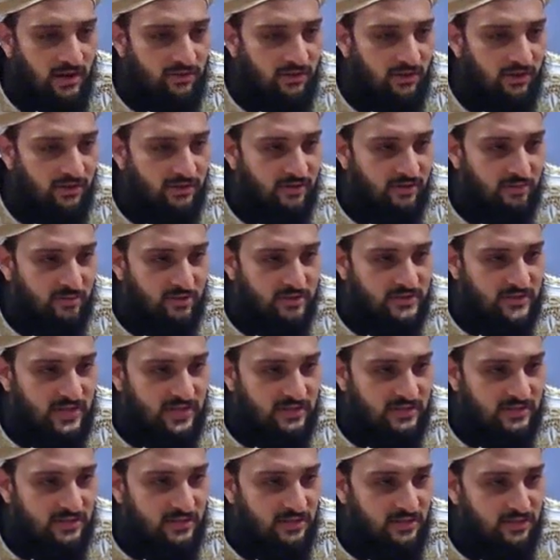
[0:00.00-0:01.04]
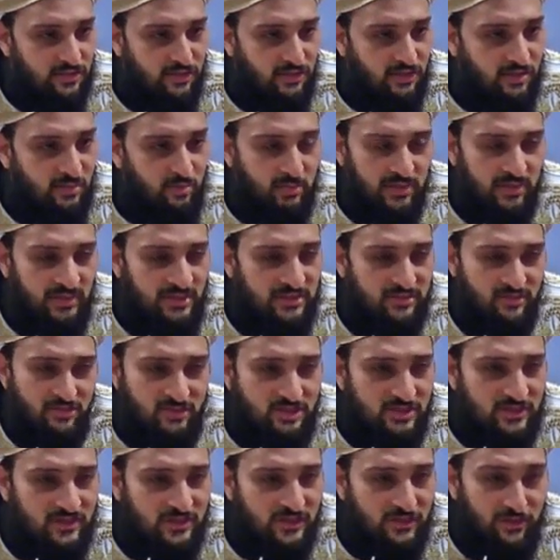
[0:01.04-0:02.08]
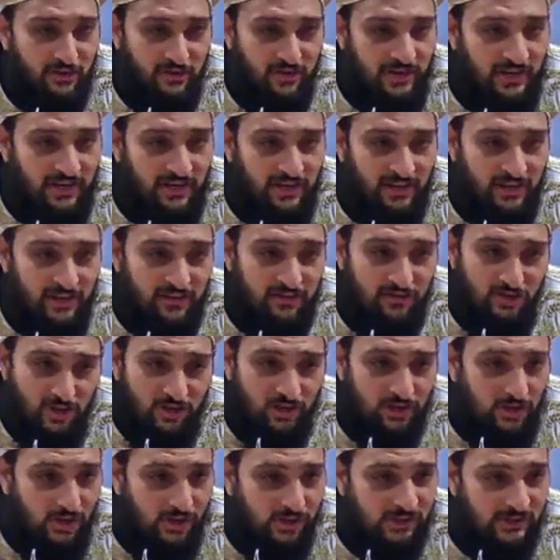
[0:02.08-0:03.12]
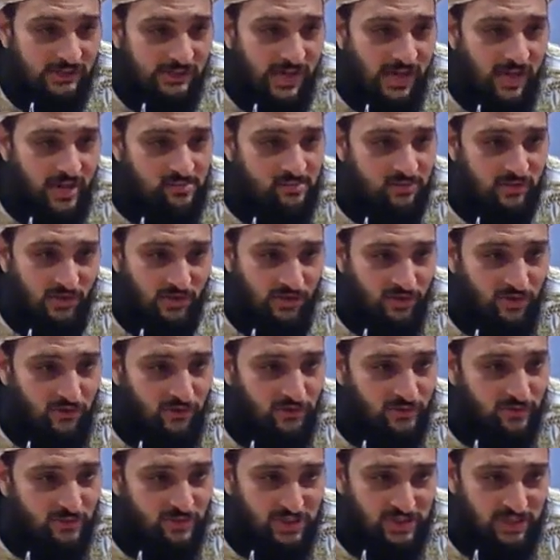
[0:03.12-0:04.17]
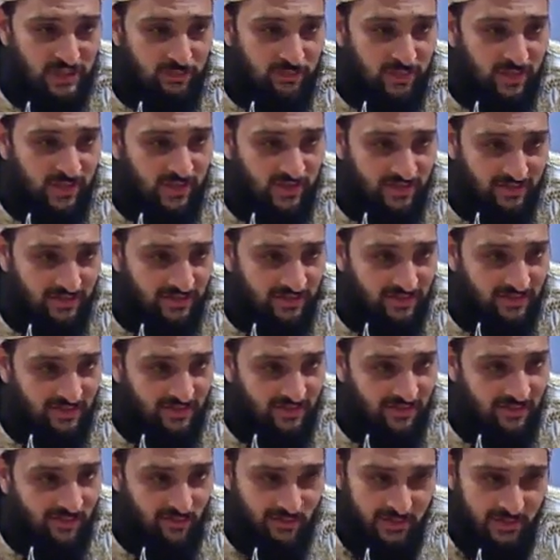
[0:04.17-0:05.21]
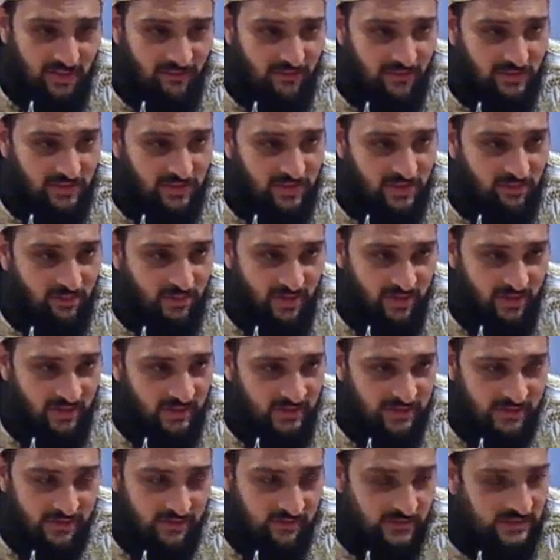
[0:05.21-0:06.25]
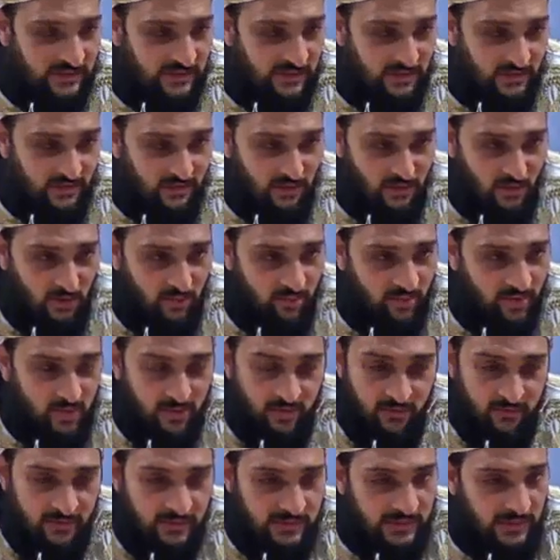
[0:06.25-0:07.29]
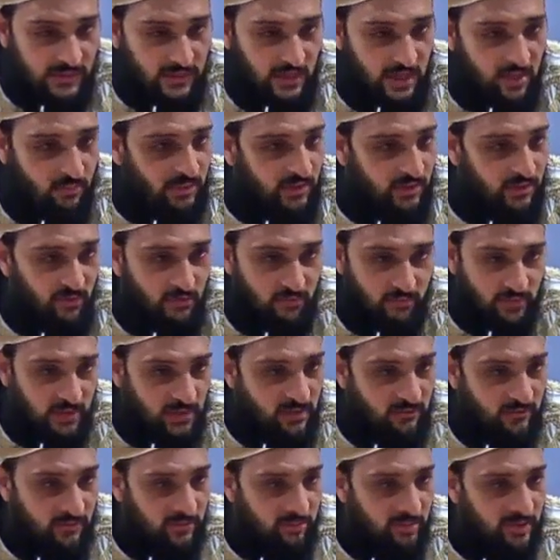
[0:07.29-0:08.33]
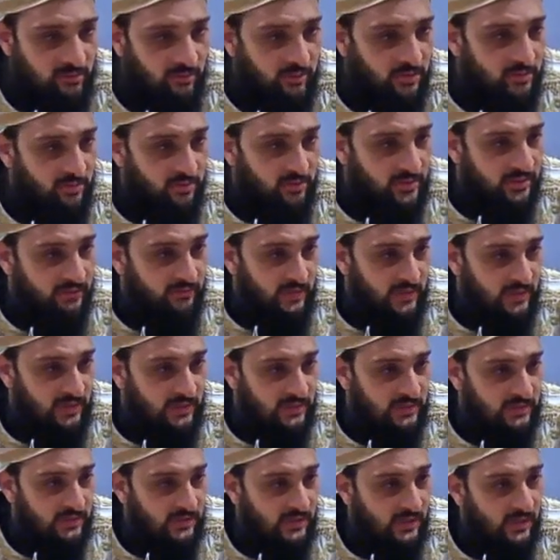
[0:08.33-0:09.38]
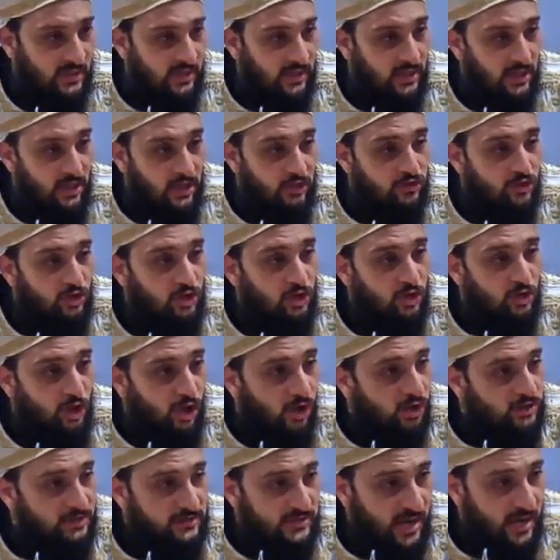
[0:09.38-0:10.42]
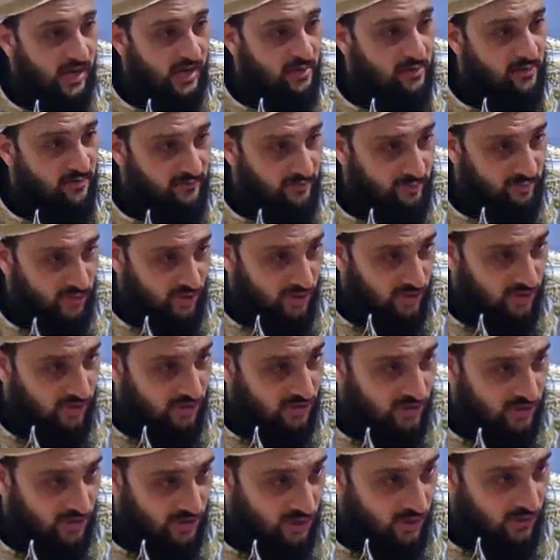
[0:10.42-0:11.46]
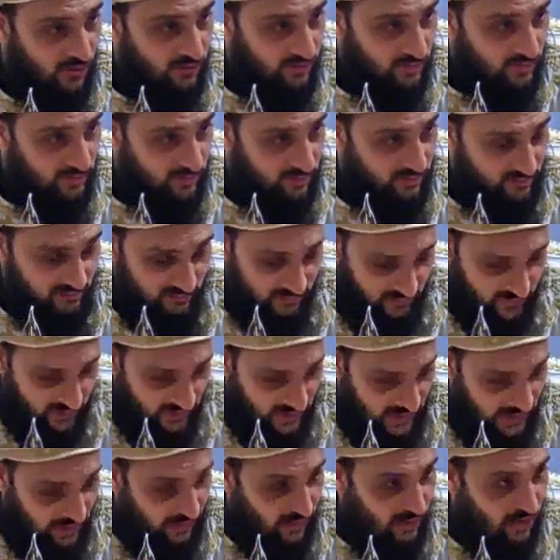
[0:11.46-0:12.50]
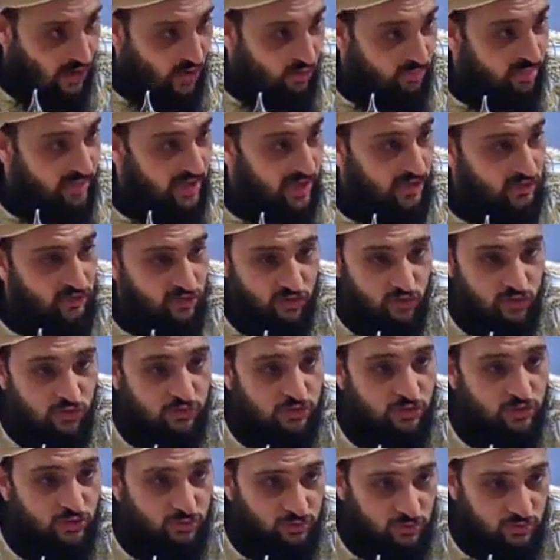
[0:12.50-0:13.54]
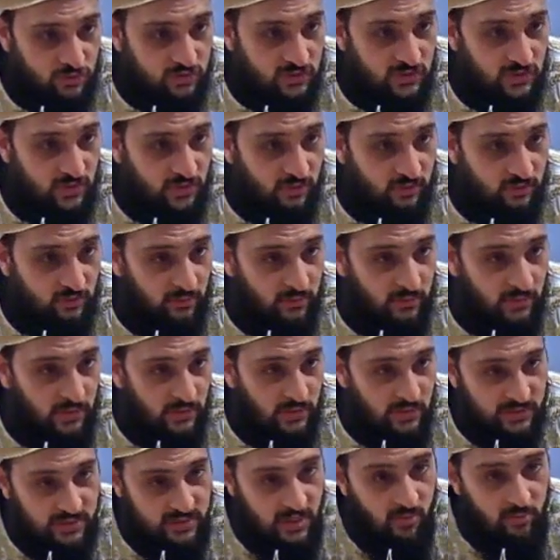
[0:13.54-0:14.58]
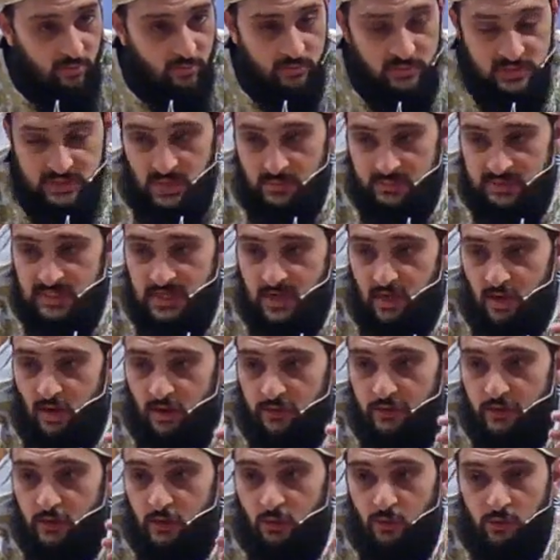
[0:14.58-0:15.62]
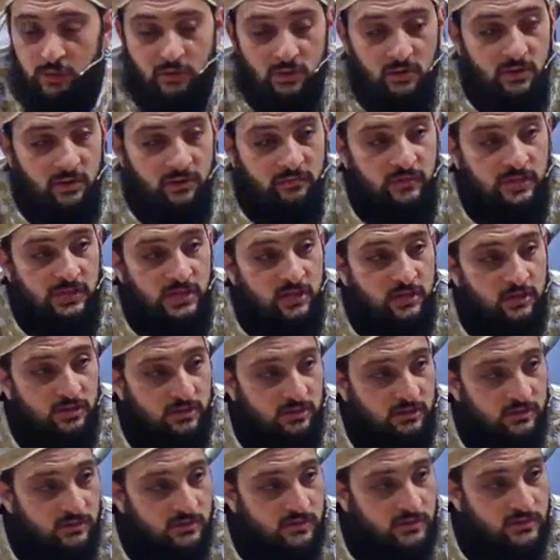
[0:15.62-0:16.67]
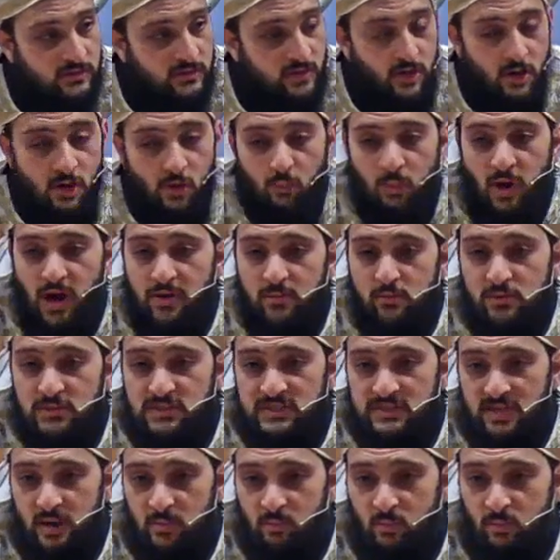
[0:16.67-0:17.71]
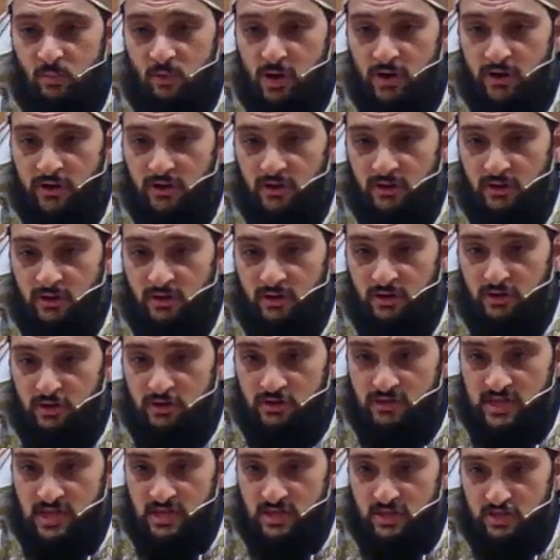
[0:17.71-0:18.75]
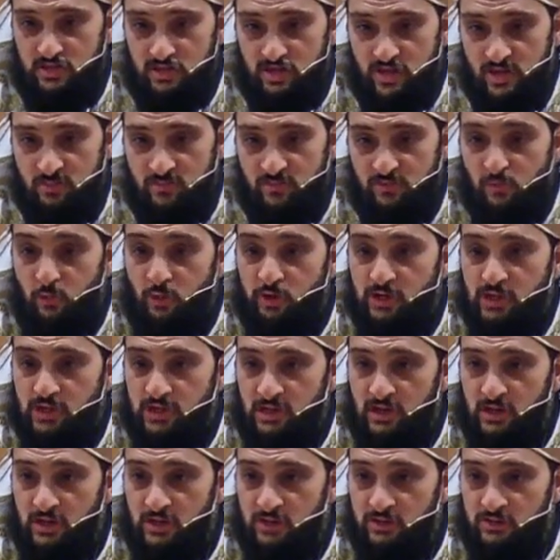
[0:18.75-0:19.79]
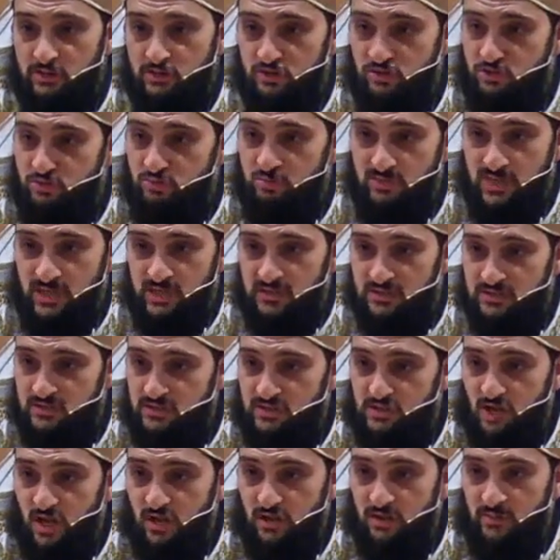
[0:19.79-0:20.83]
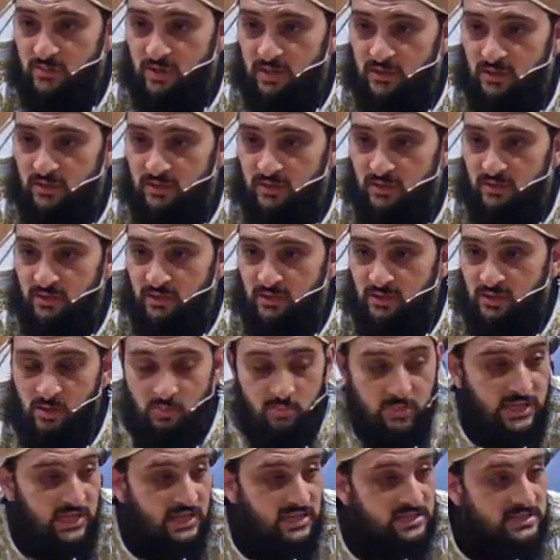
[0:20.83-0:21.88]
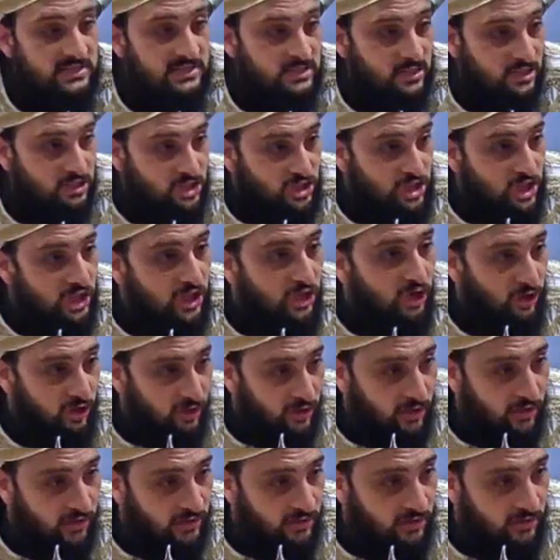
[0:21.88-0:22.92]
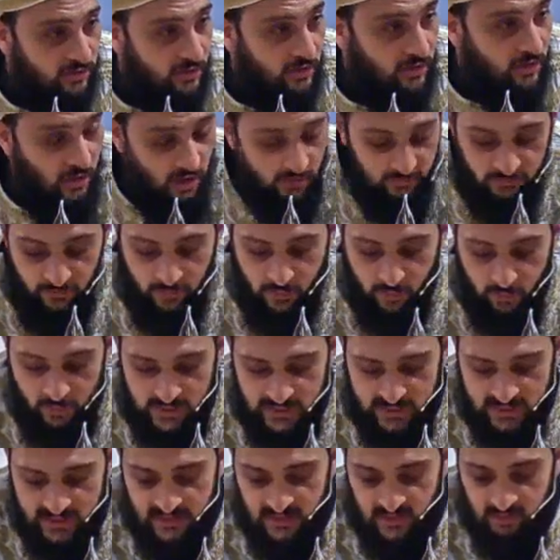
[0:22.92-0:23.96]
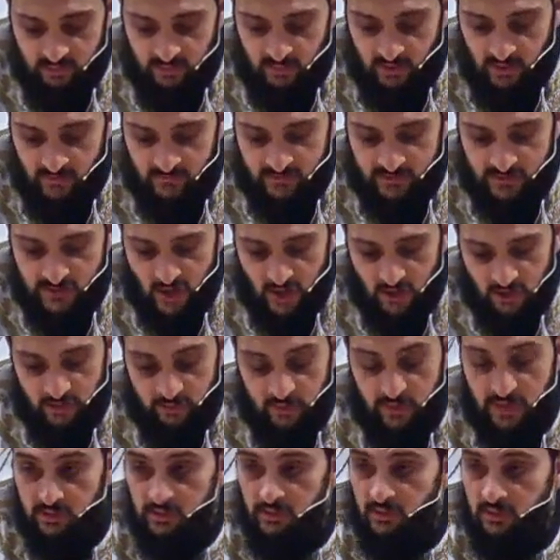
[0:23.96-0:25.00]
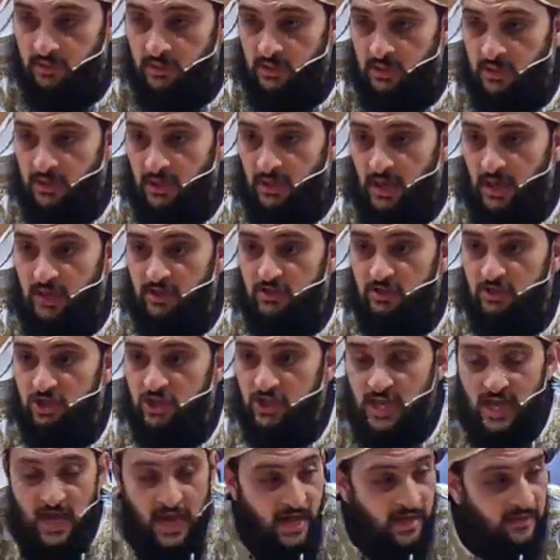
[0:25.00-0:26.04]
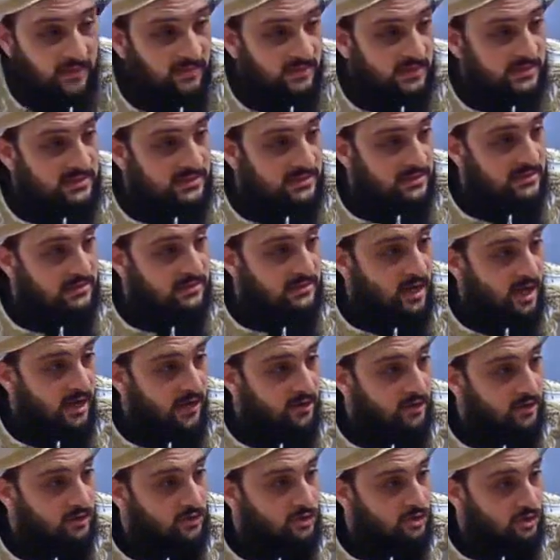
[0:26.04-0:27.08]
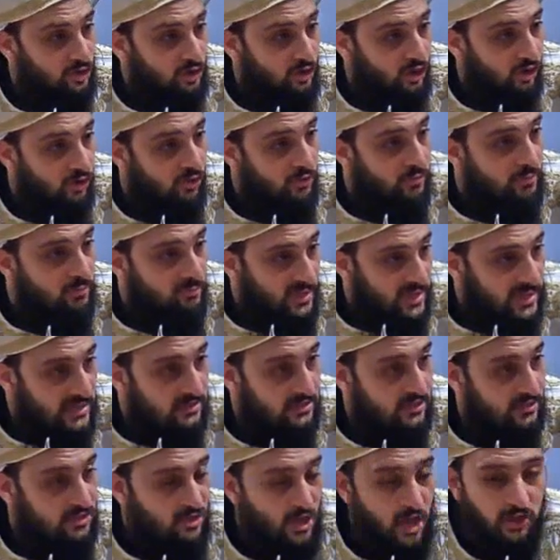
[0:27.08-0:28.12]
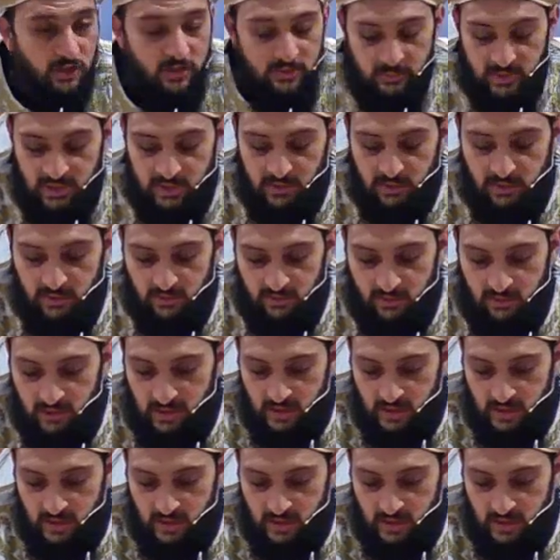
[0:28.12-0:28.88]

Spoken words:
how long precisely it took, but let's just agree it took a long time to go from Sheba, wherever Sheba is, if it's in Ethiopia, if it's in Yemen, or wherever people believe it is. It took a long time from her to go from Ethiopia to Jerusalem. Some say on the order of years. Why would someone take a trip 4 years to meet Solomon? Because she heard of the wisdom of Solomon, and she had this desire to go meet Solomon.